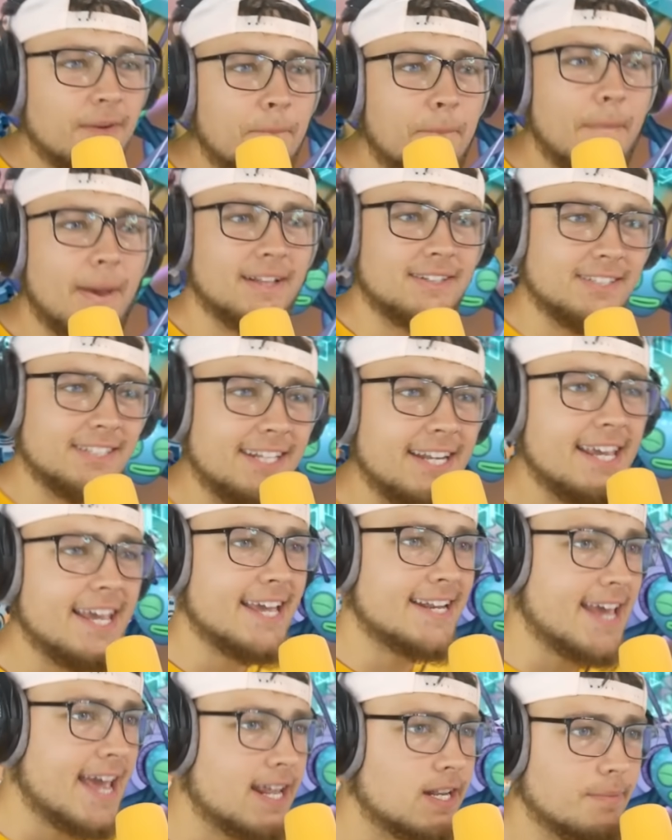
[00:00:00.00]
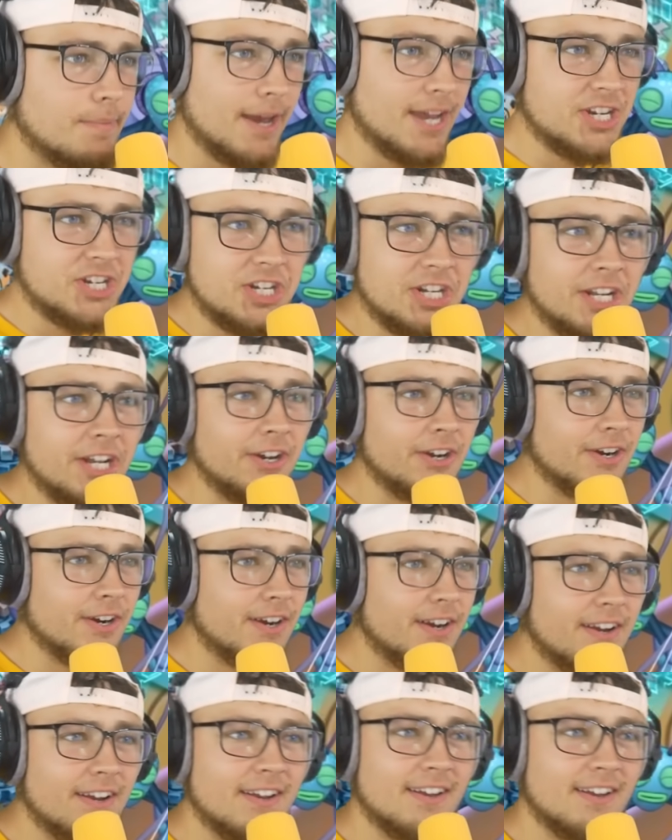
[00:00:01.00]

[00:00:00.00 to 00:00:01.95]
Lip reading: melody and animation here.